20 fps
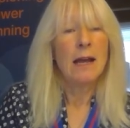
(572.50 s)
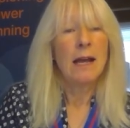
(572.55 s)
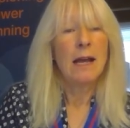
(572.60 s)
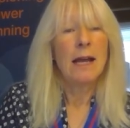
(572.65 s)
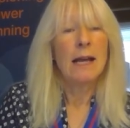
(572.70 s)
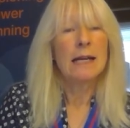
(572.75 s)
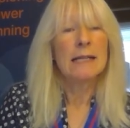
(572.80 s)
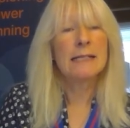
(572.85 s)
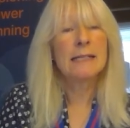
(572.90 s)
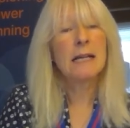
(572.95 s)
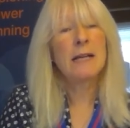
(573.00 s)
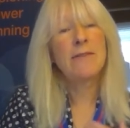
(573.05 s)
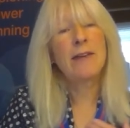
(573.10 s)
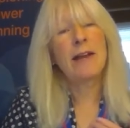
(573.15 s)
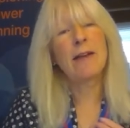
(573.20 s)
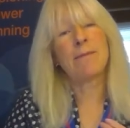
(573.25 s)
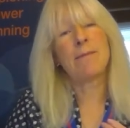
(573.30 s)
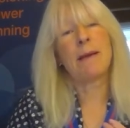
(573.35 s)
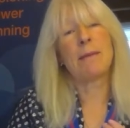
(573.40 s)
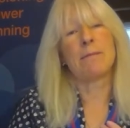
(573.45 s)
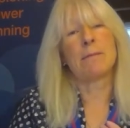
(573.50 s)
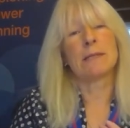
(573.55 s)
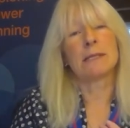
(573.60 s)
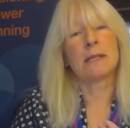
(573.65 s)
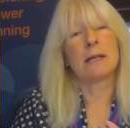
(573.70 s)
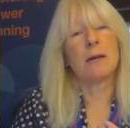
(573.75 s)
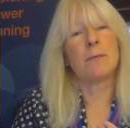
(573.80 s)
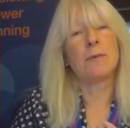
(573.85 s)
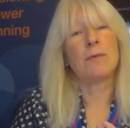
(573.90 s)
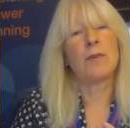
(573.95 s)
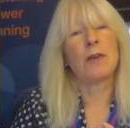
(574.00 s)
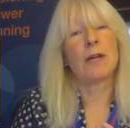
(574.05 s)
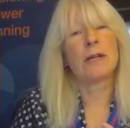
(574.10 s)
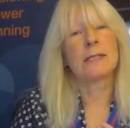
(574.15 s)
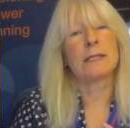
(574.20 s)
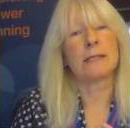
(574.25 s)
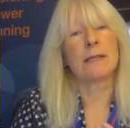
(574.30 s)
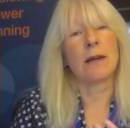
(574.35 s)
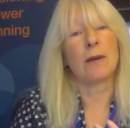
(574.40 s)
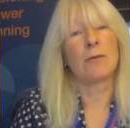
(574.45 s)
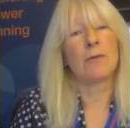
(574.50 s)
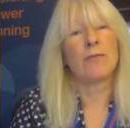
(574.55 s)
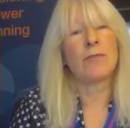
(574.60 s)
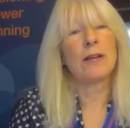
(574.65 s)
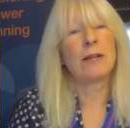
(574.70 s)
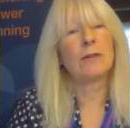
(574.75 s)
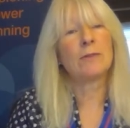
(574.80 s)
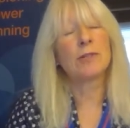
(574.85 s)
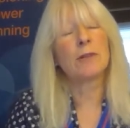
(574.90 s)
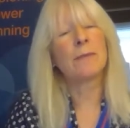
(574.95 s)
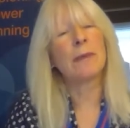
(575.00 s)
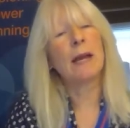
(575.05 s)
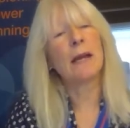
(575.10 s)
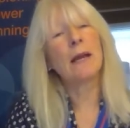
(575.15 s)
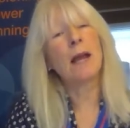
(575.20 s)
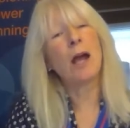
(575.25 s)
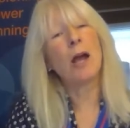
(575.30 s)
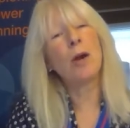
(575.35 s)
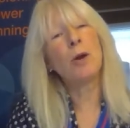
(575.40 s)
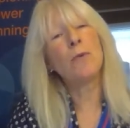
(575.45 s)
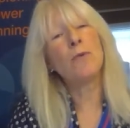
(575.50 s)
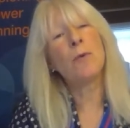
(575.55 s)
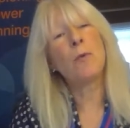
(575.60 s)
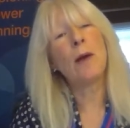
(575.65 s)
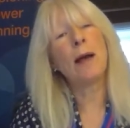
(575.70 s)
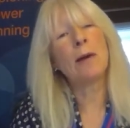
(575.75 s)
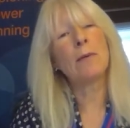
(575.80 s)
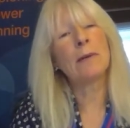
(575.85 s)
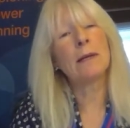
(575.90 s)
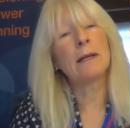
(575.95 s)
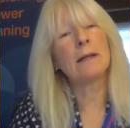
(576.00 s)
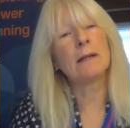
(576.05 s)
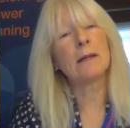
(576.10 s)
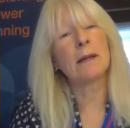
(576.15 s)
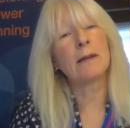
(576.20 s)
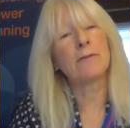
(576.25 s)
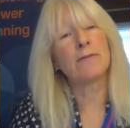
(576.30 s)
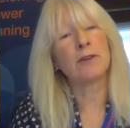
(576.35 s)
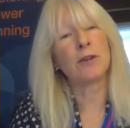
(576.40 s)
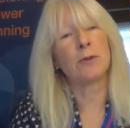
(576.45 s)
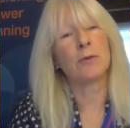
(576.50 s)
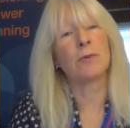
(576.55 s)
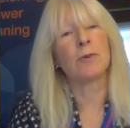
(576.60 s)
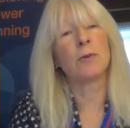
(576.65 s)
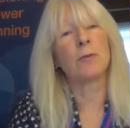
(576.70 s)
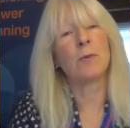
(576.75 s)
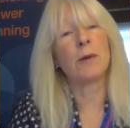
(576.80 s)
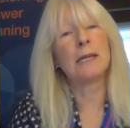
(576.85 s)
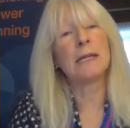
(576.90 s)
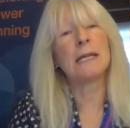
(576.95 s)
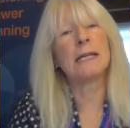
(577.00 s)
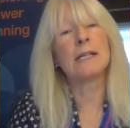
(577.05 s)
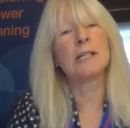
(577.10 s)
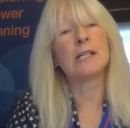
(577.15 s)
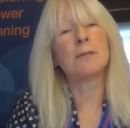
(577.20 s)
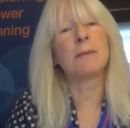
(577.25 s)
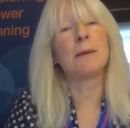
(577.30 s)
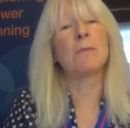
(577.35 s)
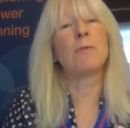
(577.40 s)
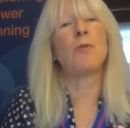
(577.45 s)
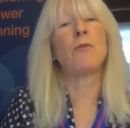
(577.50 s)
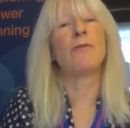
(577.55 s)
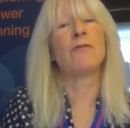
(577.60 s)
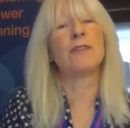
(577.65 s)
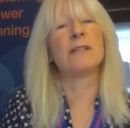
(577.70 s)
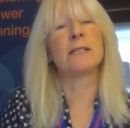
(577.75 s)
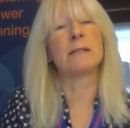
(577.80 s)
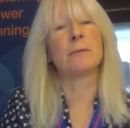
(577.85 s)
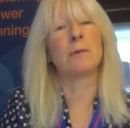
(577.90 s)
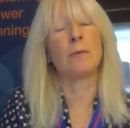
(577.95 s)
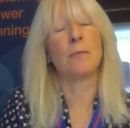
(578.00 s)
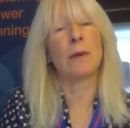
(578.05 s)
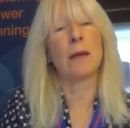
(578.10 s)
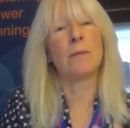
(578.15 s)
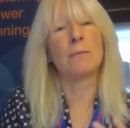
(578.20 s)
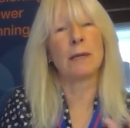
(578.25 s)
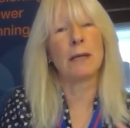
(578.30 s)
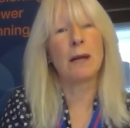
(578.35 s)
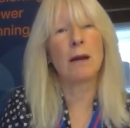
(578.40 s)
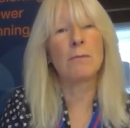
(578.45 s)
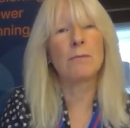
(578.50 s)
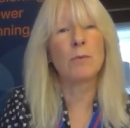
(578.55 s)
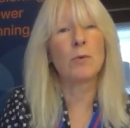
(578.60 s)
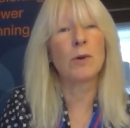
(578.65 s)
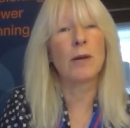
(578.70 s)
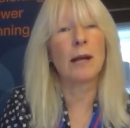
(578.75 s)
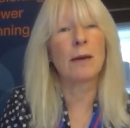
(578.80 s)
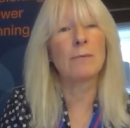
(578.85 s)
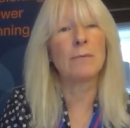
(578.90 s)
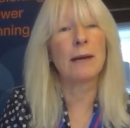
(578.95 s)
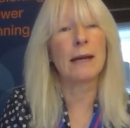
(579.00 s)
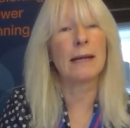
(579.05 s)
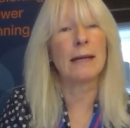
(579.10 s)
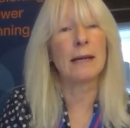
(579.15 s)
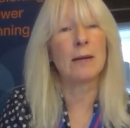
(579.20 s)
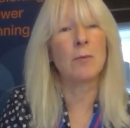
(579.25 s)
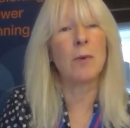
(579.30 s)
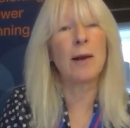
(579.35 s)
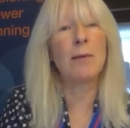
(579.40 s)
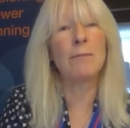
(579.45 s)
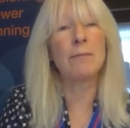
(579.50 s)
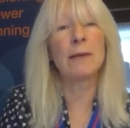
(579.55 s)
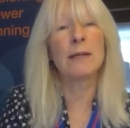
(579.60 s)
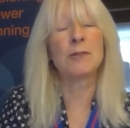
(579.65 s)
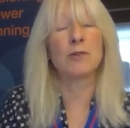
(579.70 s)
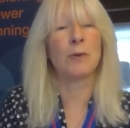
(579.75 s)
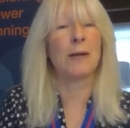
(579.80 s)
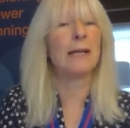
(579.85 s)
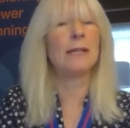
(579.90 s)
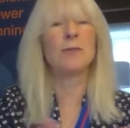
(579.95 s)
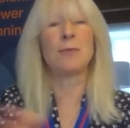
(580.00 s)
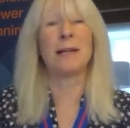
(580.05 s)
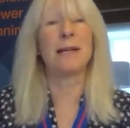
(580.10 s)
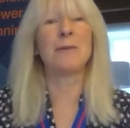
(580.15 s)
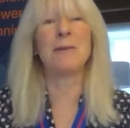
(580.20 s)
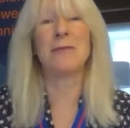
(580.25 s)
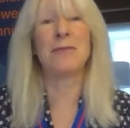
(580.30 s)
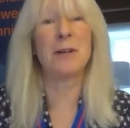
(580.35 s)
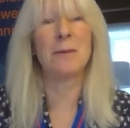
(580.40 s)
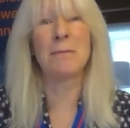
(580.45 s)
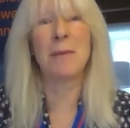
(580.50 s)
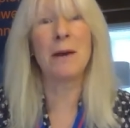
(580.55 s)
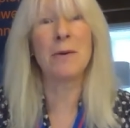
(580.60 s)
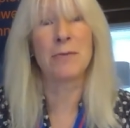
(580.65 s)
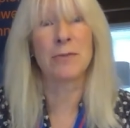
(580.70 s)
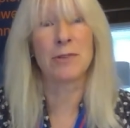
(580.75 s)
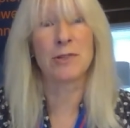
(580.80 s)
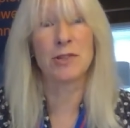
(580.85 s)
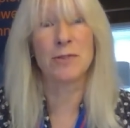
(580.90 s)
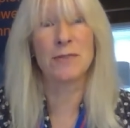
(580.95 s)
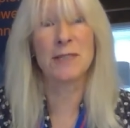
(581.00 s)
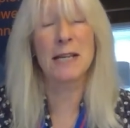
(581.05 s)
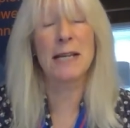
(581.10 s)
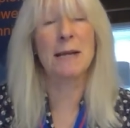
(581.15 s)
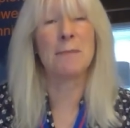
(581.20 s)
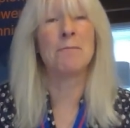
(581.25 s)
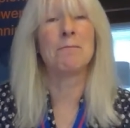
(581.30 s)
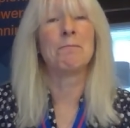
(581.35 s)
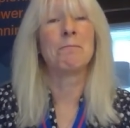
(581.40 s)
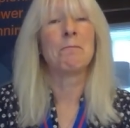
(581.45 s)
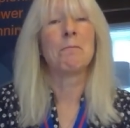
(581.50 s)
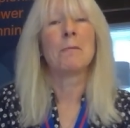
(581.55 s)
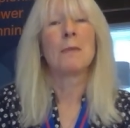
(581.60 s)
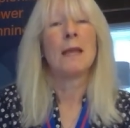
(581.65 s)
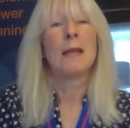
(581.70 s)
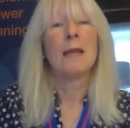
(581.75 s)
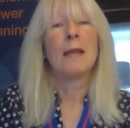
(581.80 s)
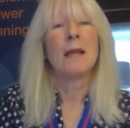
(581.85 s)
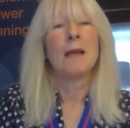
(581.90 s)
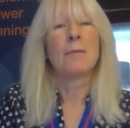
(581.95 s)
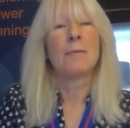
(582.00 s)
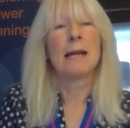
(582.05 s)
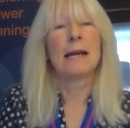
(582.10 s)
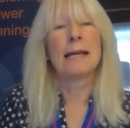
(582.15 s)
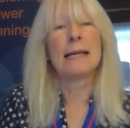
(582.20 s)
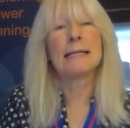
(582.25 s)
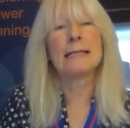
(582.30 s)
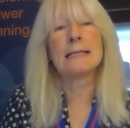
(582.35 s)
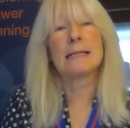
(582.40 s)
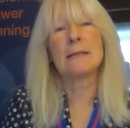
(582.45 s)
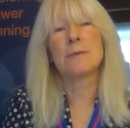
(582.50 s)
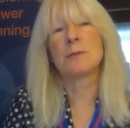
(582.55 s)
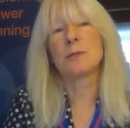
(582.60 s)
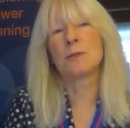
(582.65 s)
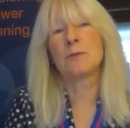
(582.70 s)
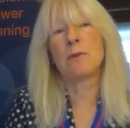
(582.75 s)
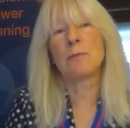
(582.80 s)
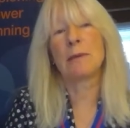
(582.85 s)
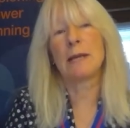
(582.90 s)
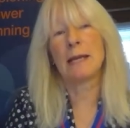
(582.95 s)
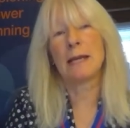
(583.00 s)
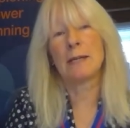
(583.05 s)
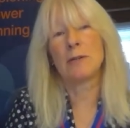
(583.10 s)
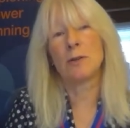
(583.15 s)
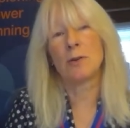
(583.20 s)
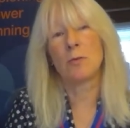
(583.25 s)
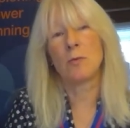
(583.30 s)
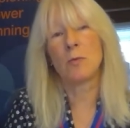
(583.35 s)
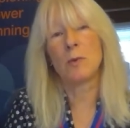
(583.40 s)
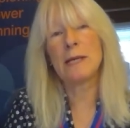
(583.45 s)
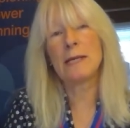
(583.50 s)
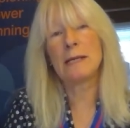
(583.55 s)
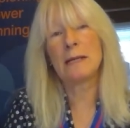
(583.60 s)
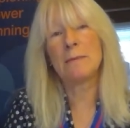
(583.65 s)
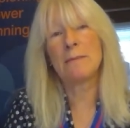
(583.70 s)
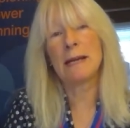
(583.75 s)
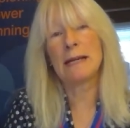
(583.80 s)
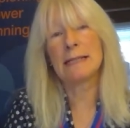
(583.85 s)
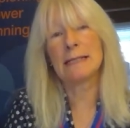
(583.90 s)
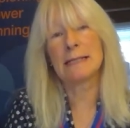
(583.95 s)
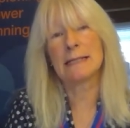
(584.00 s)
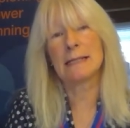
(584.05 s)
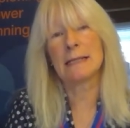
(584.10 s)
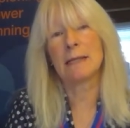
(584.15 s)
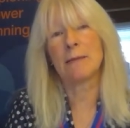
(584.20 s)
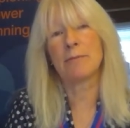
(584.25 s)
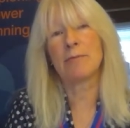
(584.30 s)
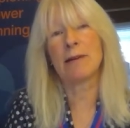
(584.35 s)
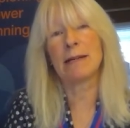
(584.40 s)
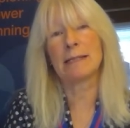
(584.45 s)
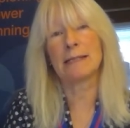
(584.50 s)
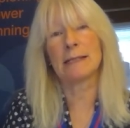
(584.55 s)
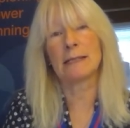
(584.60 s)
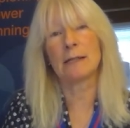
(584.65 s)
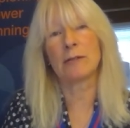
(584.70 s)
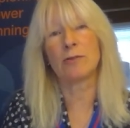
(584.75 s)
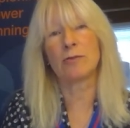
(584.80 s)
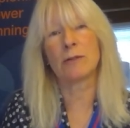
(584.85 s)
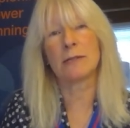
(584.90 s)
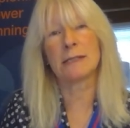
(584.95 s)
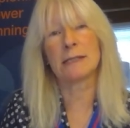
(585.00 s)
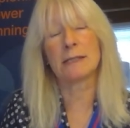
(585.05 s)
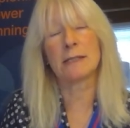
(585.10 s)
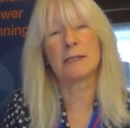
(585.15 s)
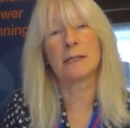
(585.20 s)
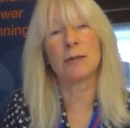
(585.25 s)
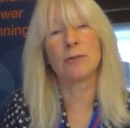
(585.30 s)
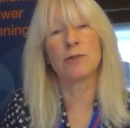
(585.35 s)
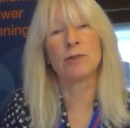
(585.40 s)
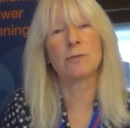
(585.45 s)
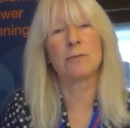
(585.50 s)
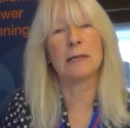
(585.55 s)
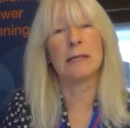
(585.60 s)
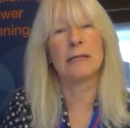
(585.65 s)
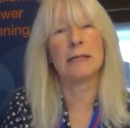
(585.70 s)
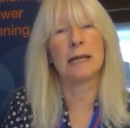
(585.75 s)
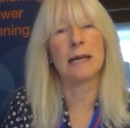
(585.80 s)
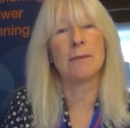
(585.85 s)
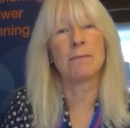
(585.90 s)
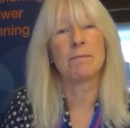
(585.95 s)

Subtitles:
A survey of members a couple of years ago revealed an overwhelming view that we needed to be more visible and become more campaigning. Well, in 2020 we've done both, as you've seen. Planning seems to have appeared on a weekly basis in the press and across the social media.